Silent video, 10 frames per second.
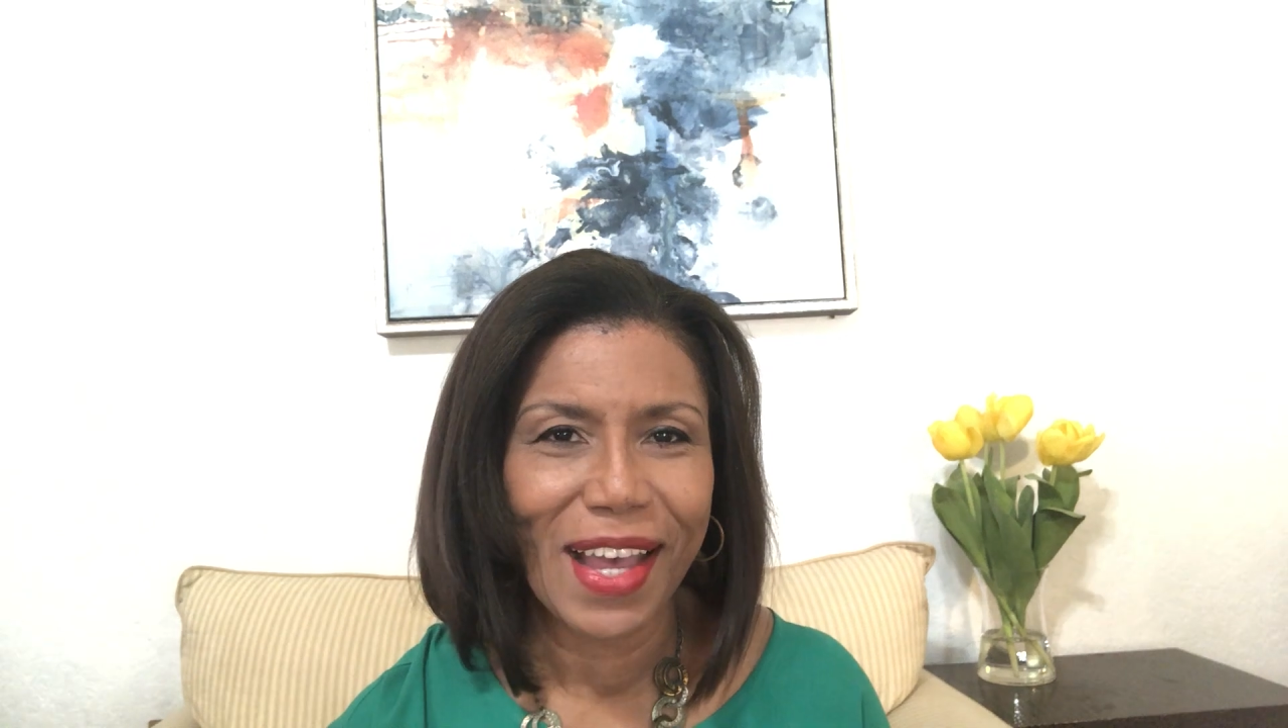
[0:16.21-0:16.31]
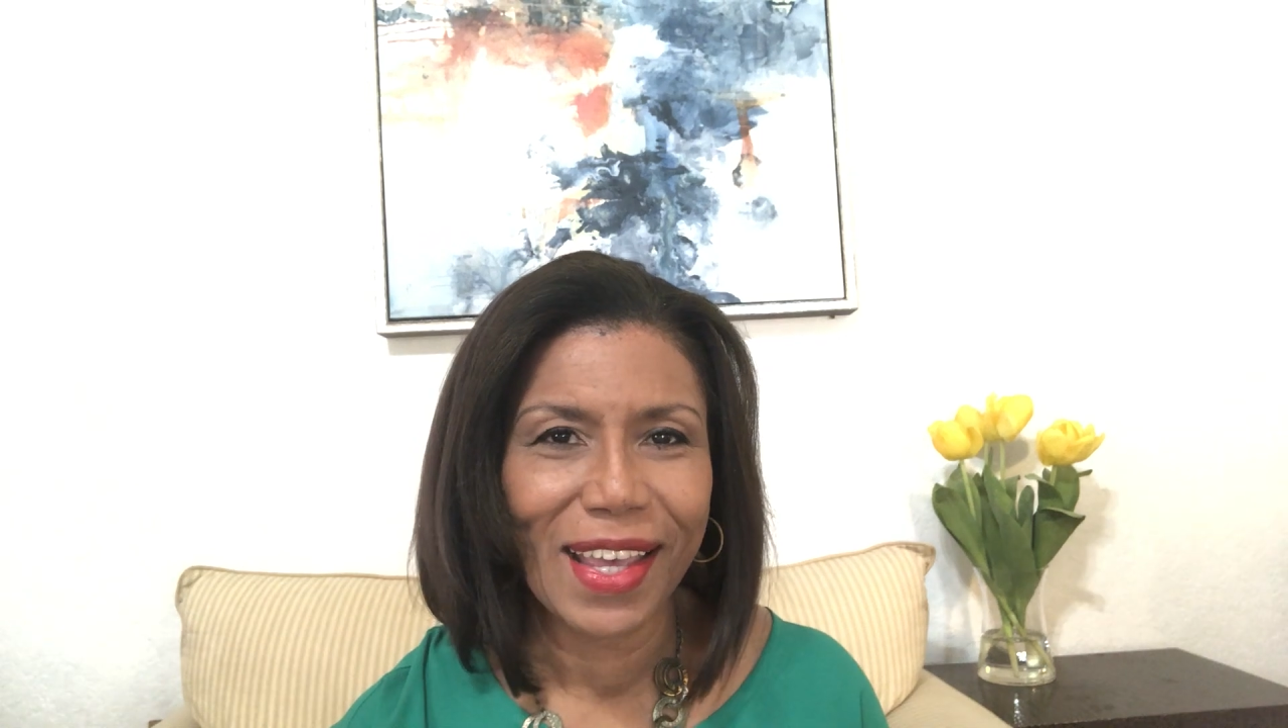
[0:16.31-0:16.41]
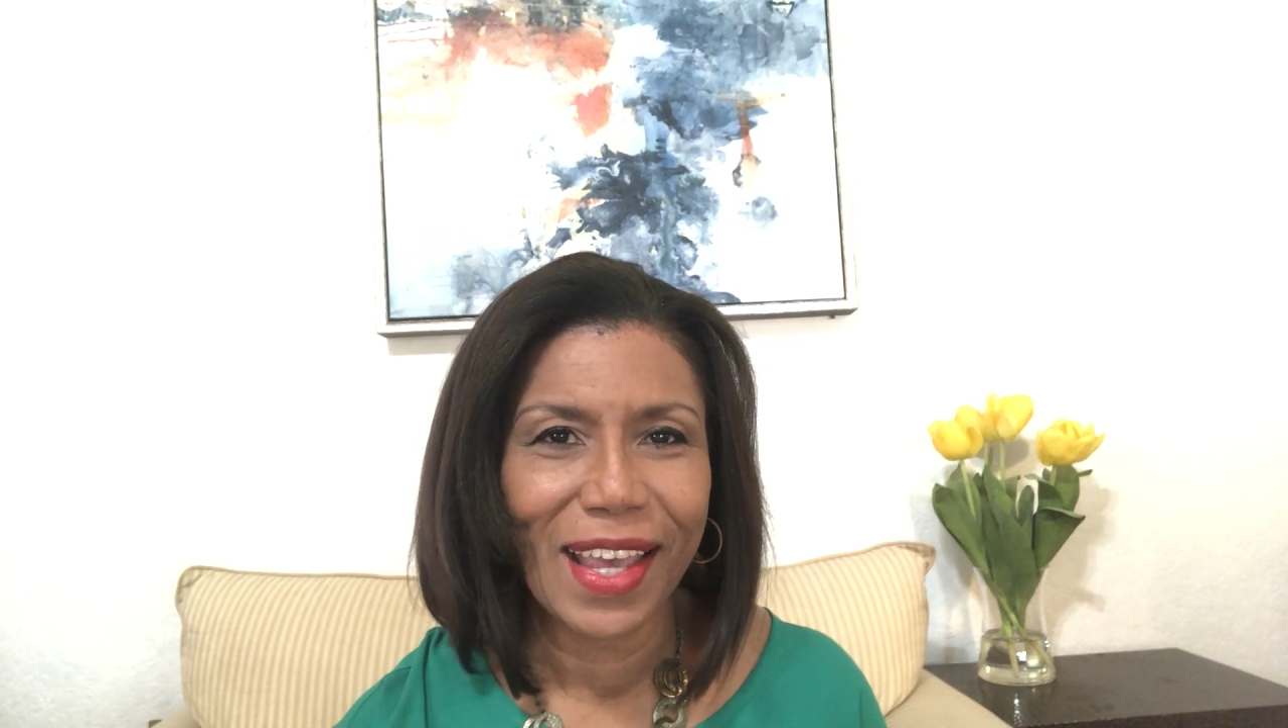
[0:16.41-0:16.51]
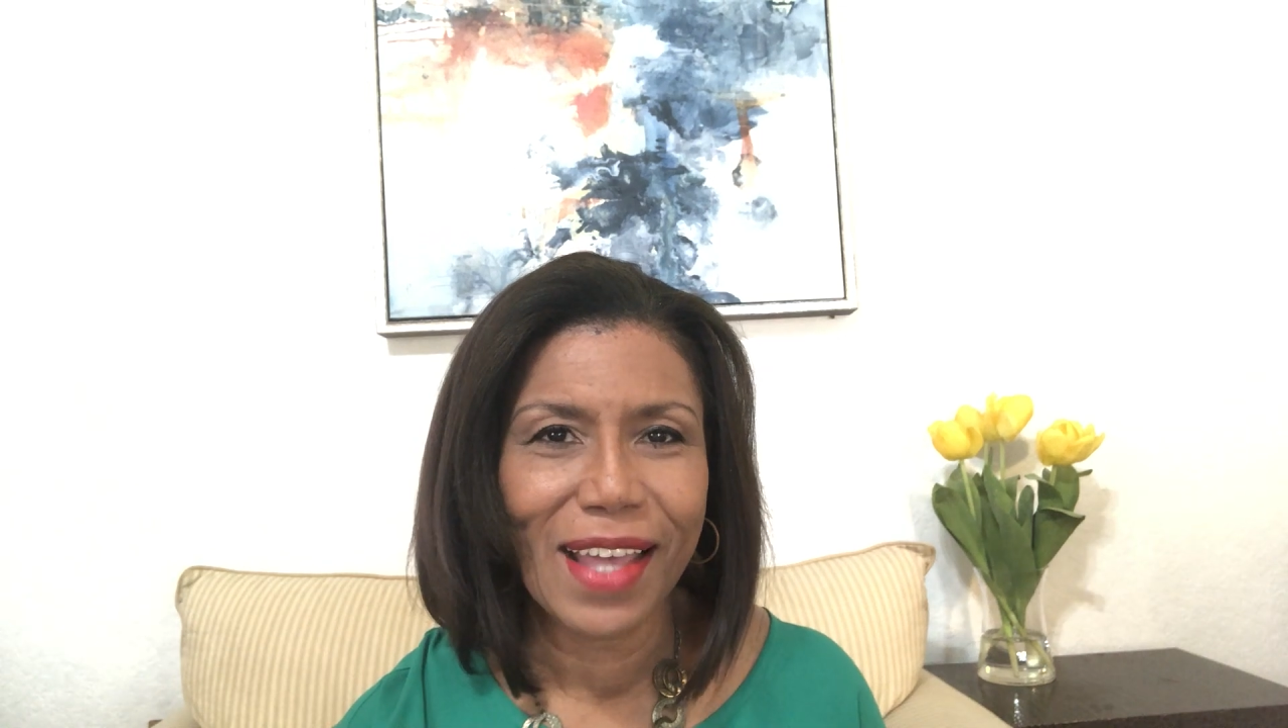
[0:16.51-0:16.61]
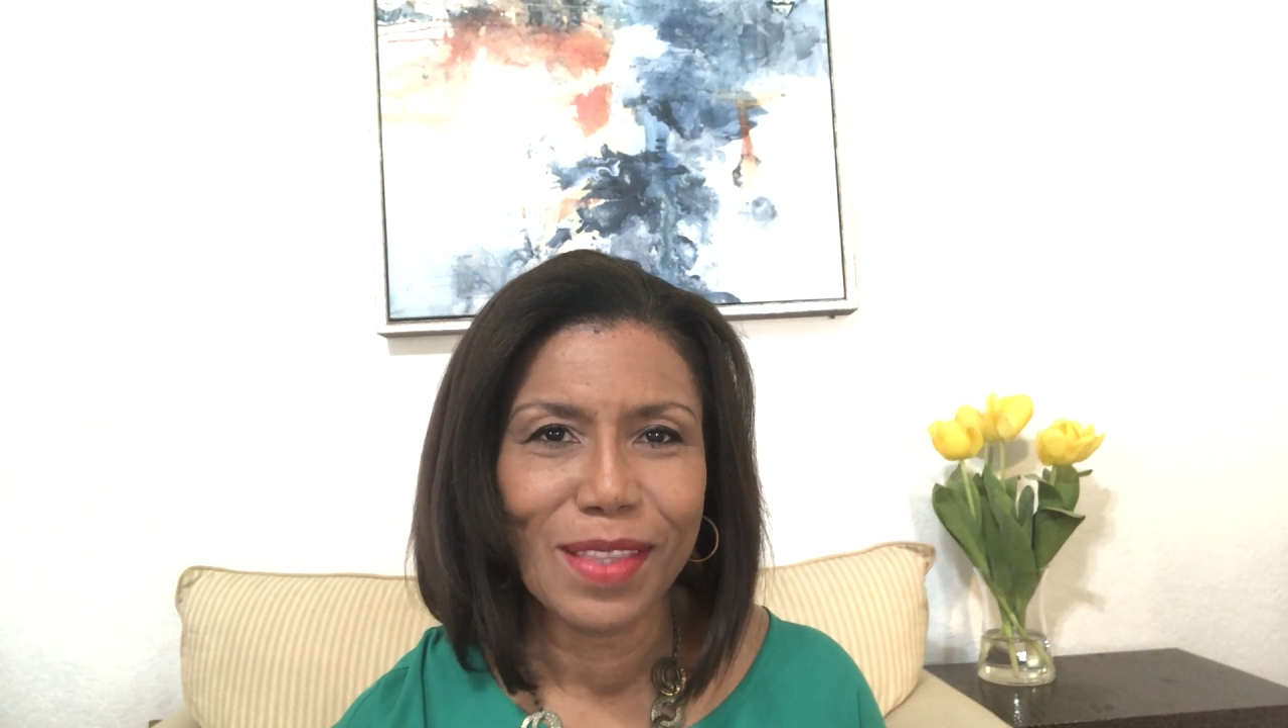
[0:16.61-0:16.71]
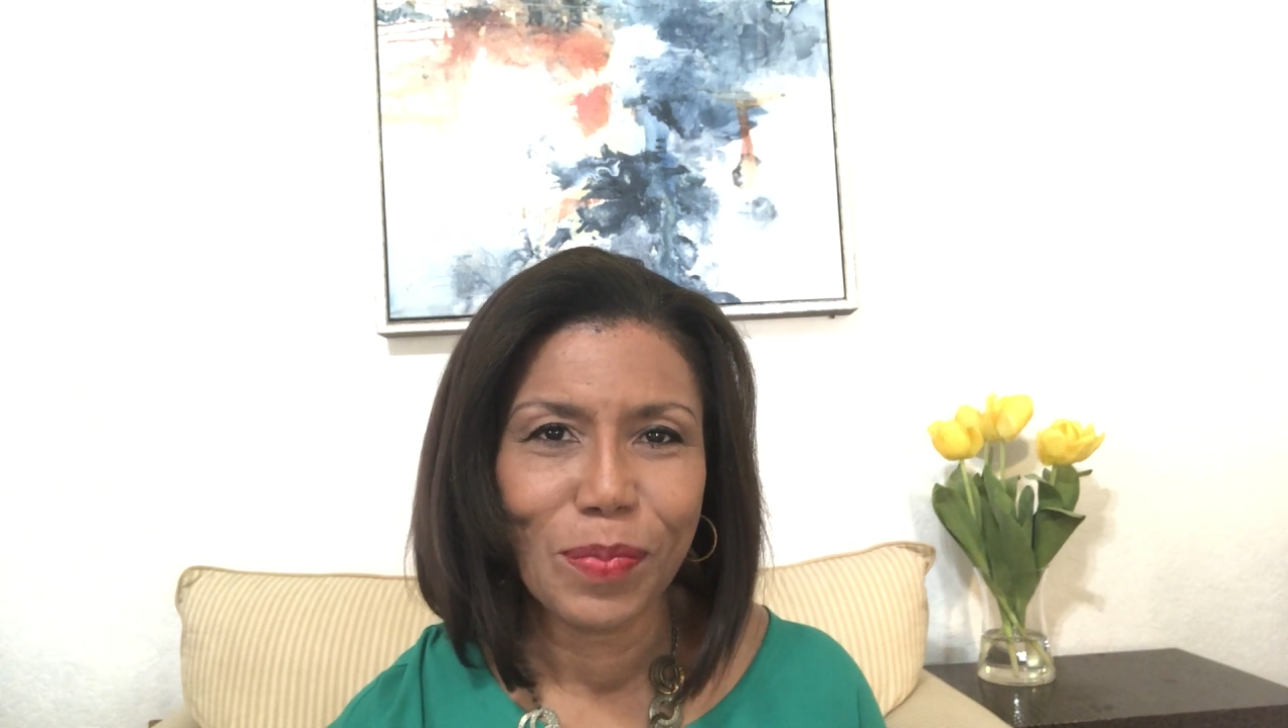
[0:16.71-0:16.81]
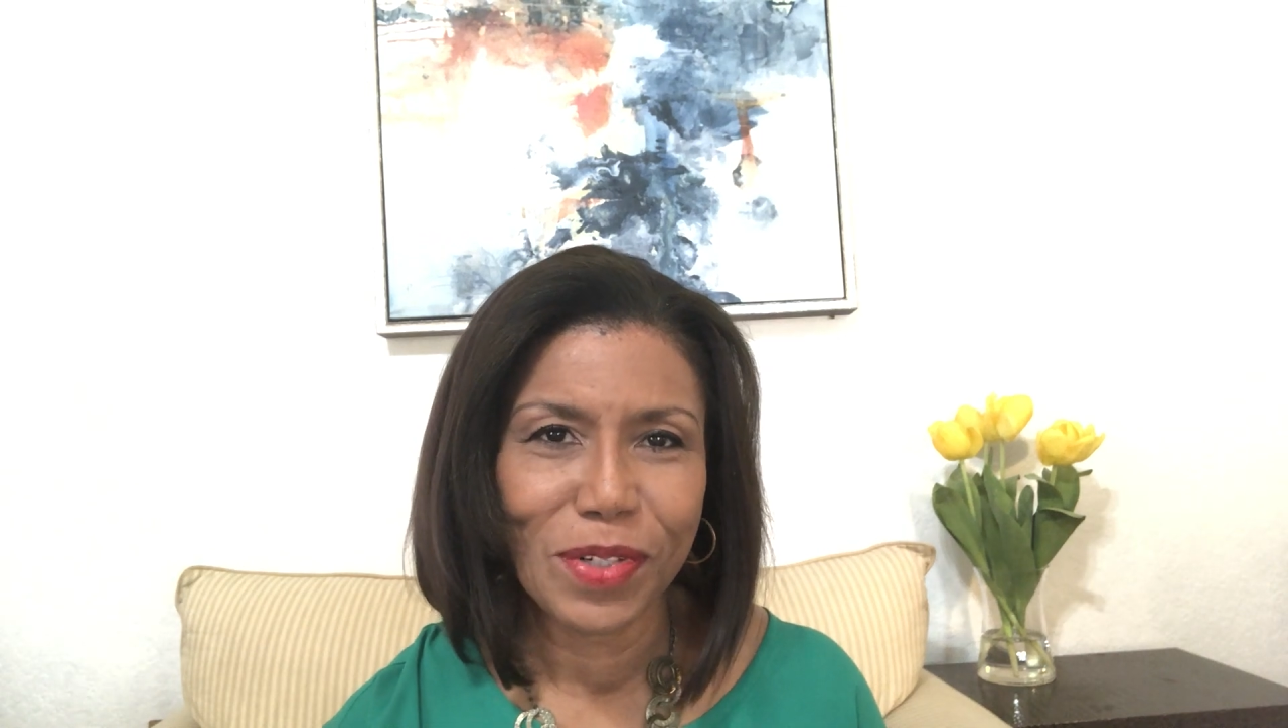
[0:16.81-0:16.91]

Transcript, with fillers: I had the